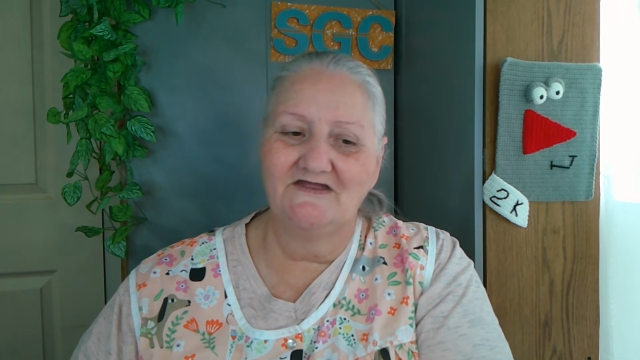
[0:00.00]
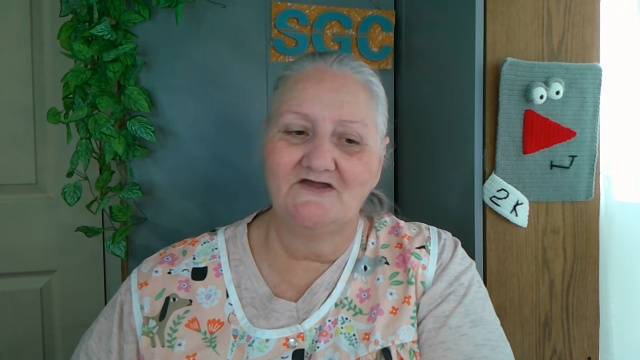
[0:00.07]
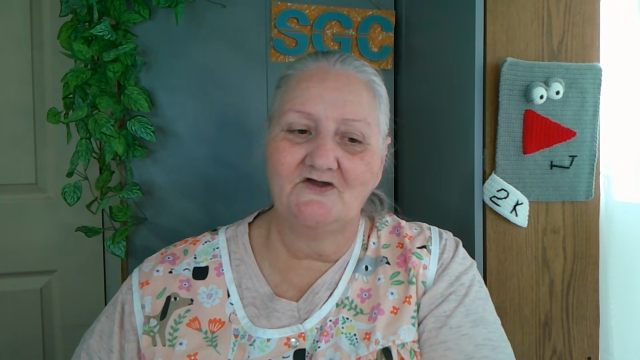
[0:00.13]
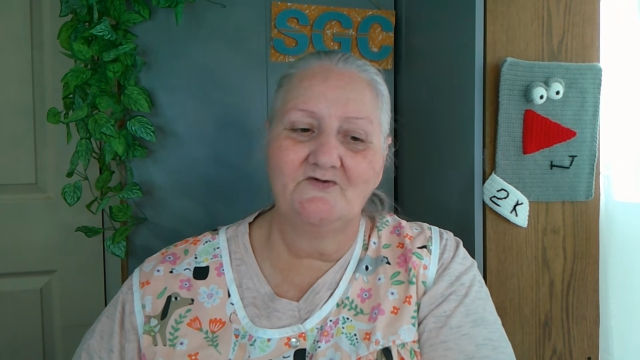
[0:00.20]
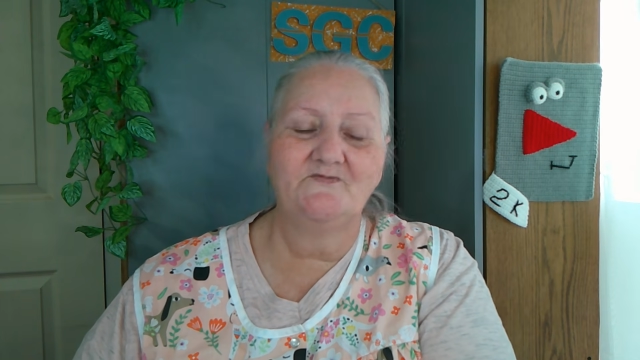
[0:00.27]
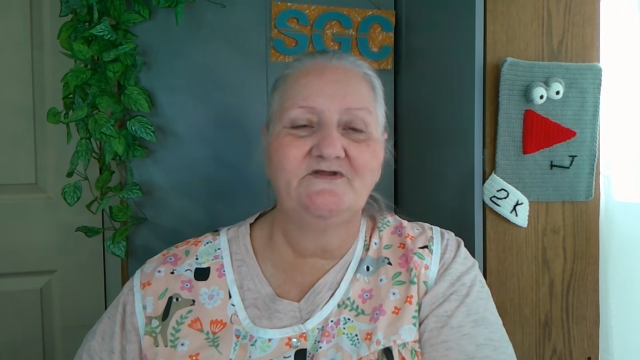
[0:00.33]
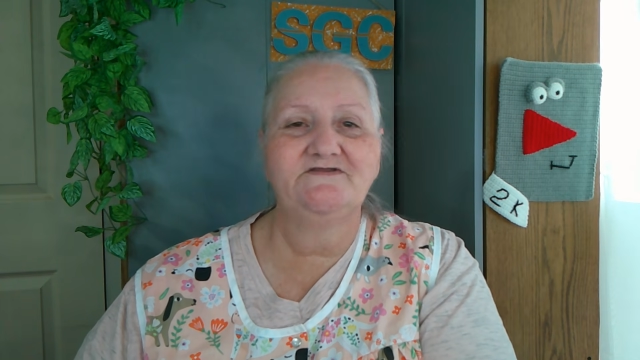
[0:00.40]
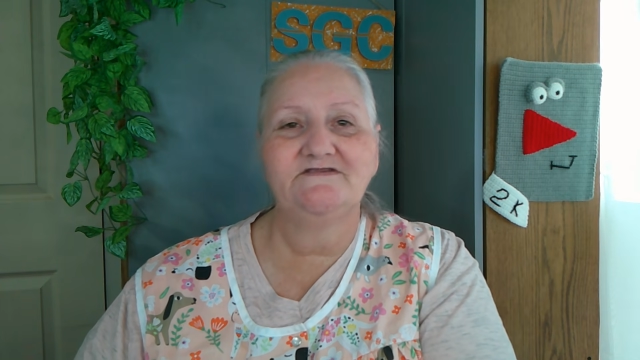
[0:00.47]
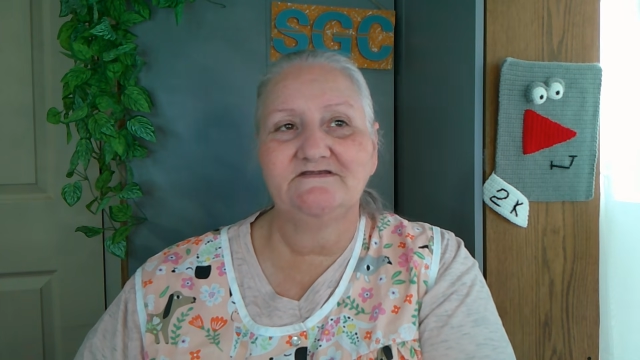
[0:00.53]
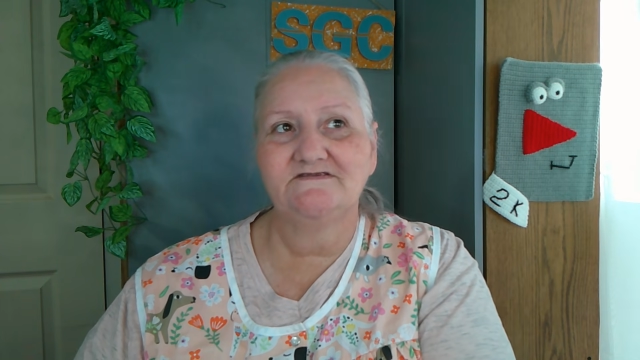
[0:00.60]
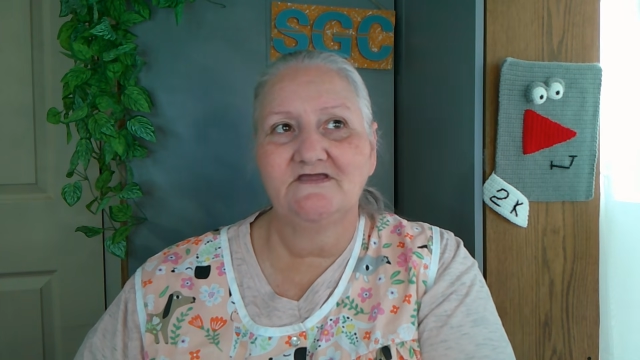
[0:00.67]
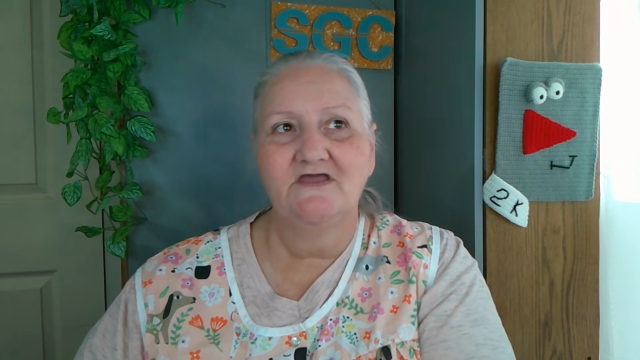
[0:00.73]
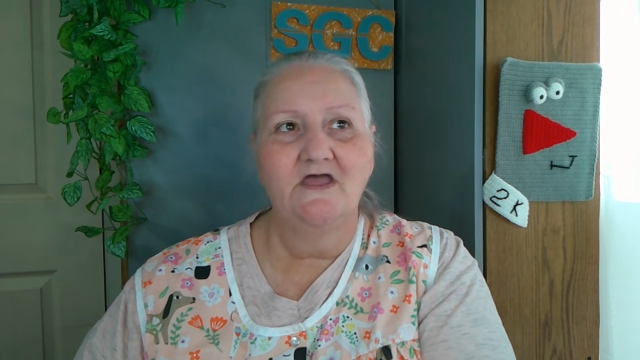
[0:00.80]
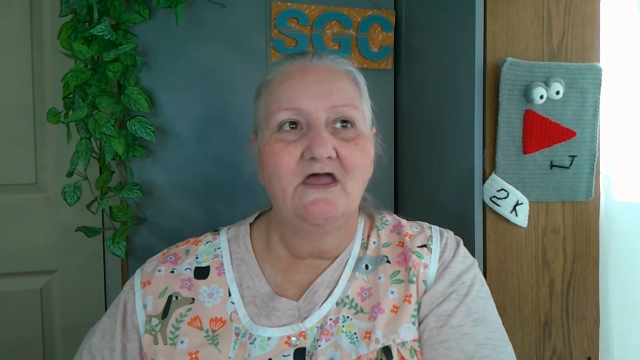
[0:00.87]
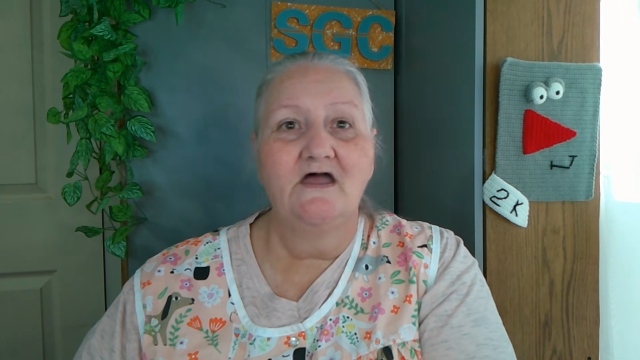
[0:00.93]
Oh,
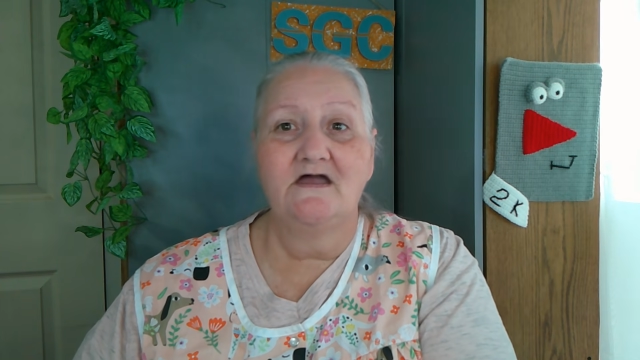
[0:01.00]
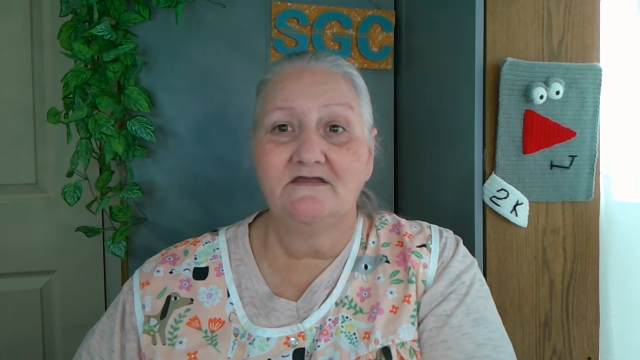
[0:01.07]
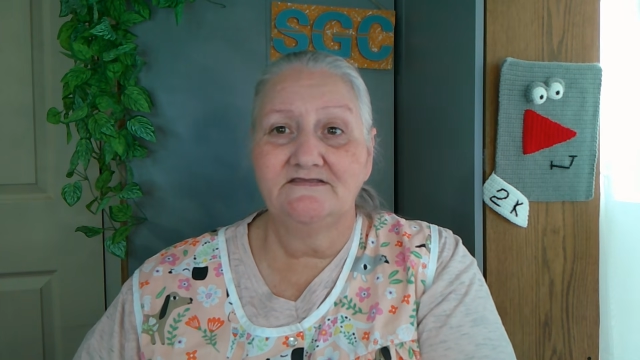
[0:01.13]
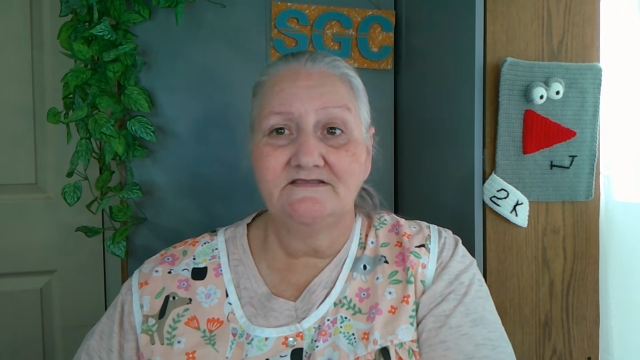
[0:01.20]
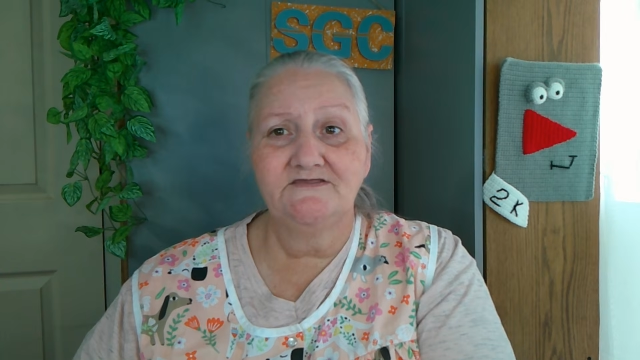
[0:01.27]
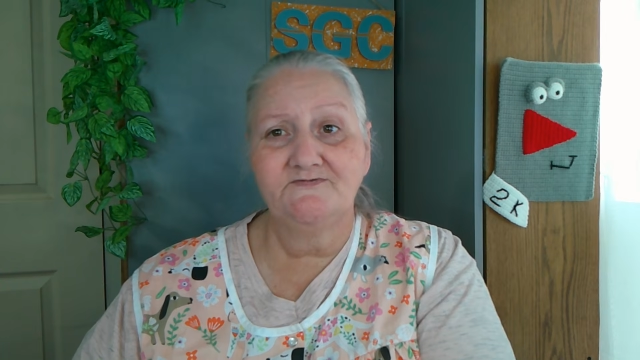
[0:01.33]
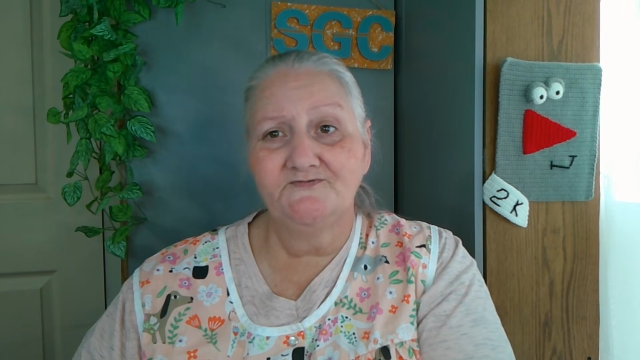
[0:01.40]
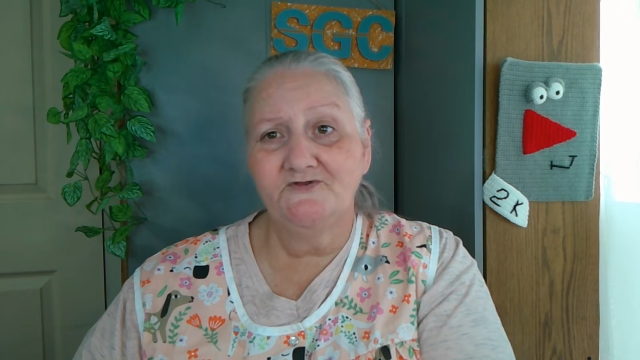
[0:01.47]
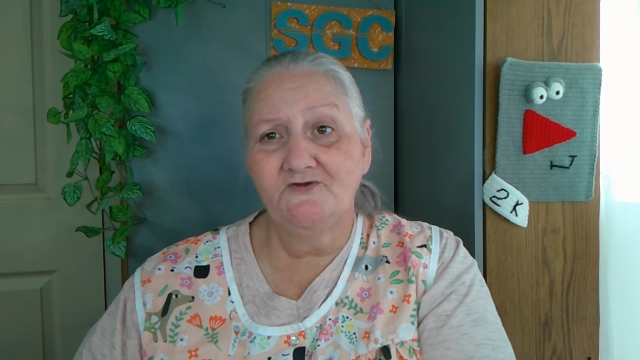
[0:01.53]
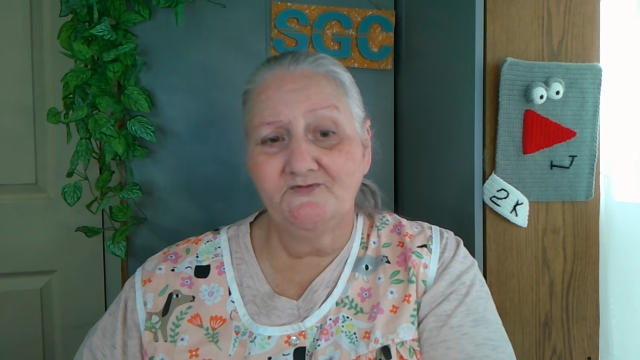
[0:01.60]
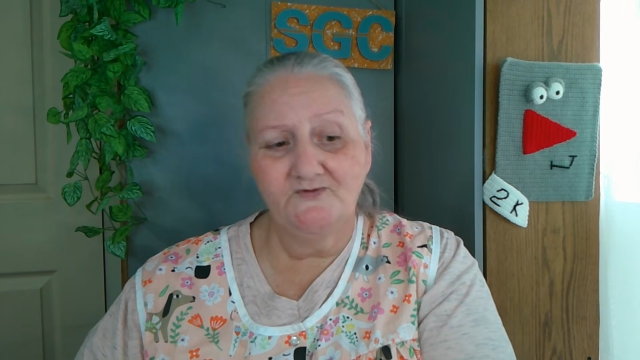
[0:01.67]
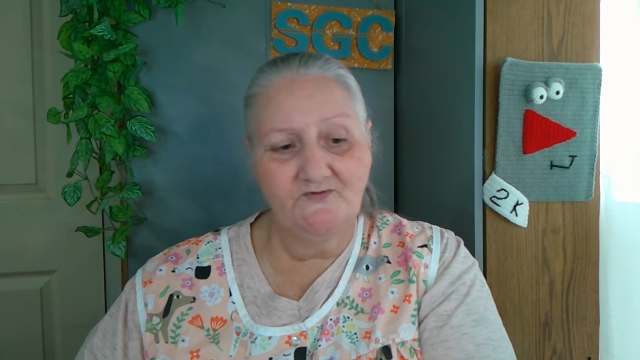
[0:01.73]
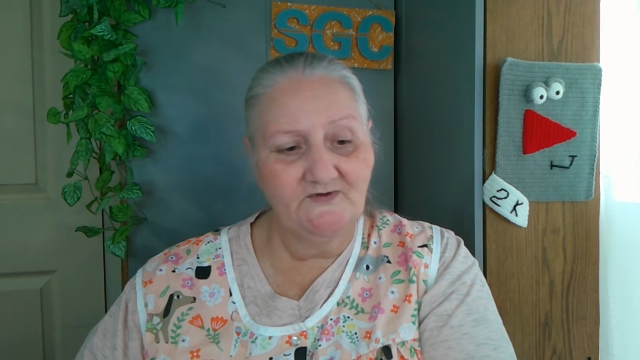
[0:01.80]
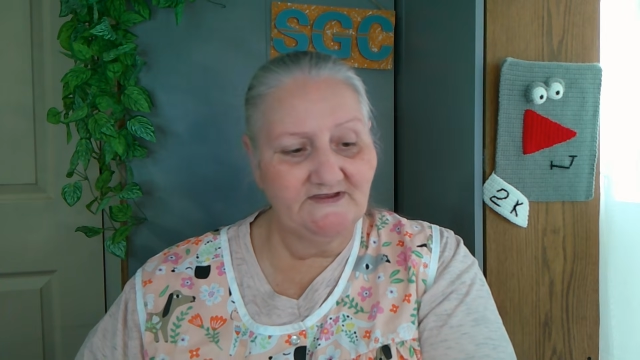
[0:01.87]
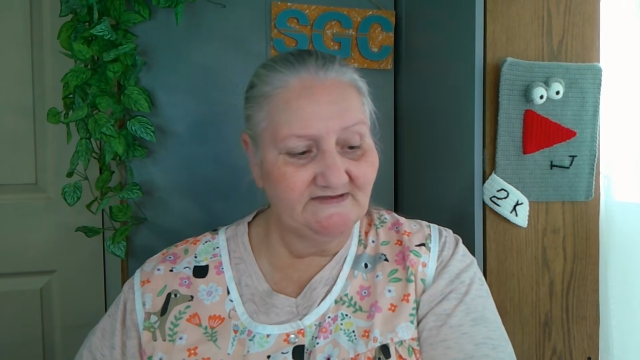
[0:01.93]
Monday, I skipped
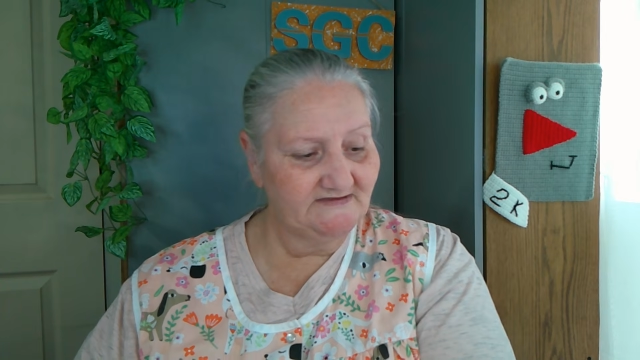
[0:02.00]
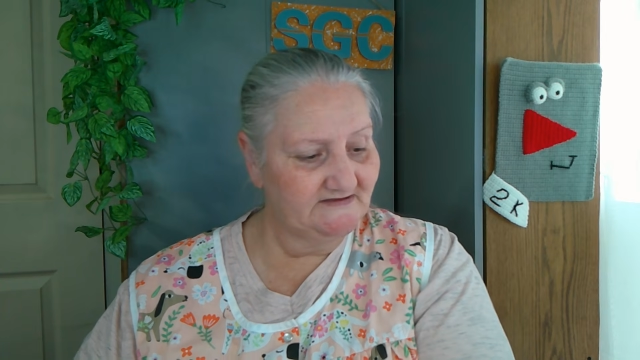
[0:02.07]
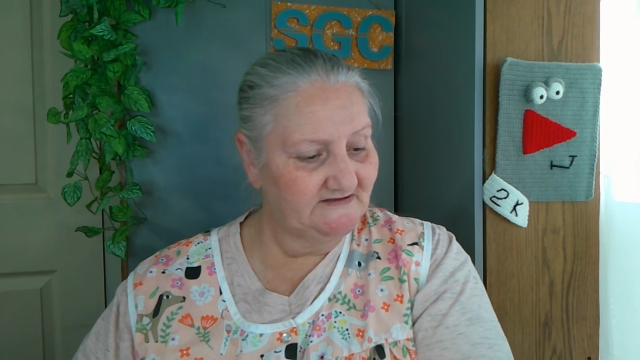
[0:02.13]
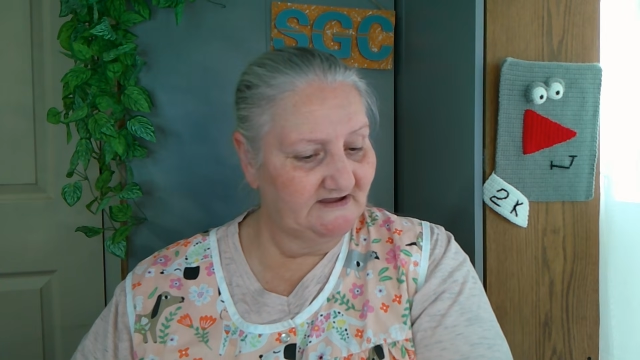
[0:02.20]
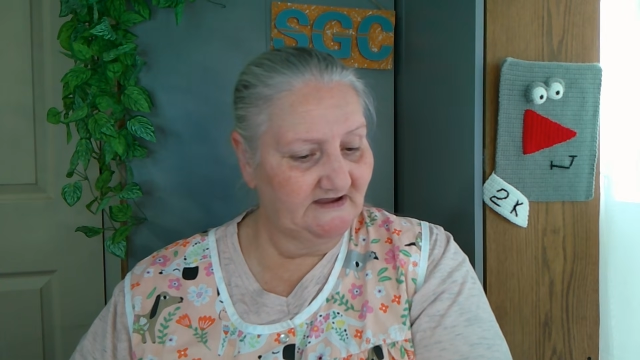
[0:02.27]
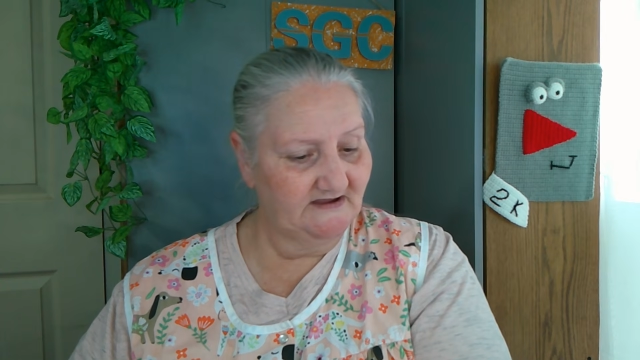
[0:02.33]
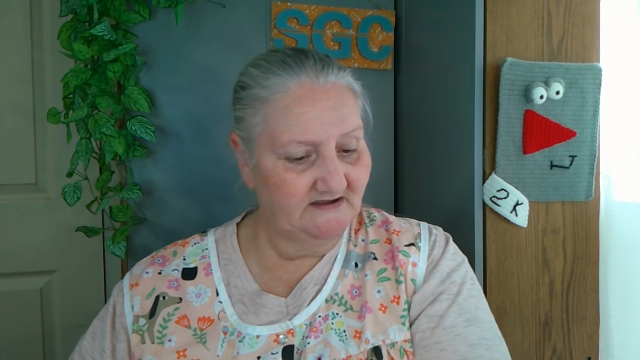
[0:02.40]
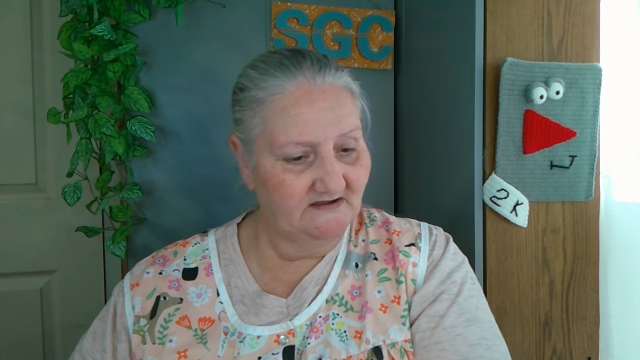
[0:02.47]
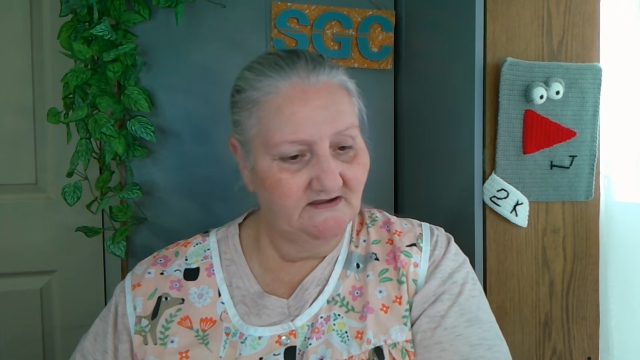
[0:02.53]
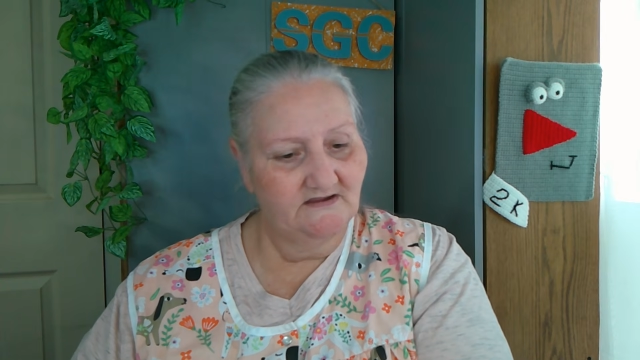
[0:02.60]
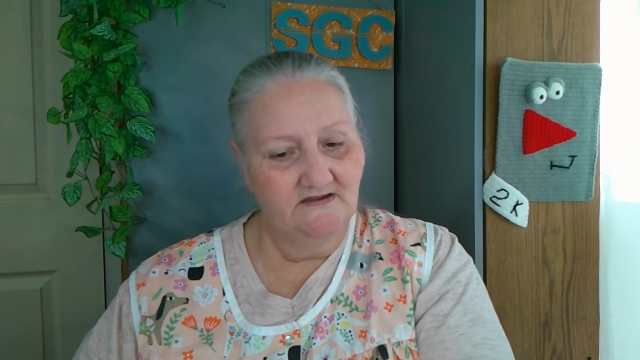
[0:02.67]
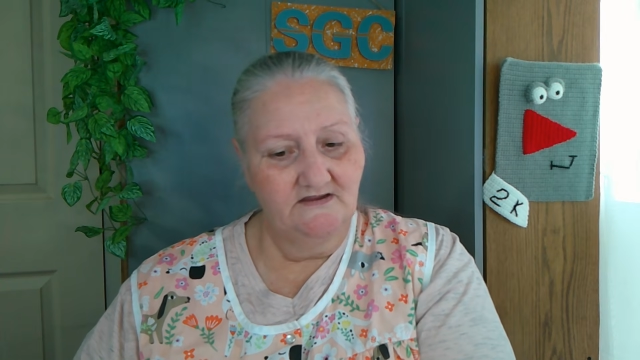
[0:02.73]
over Wednesday.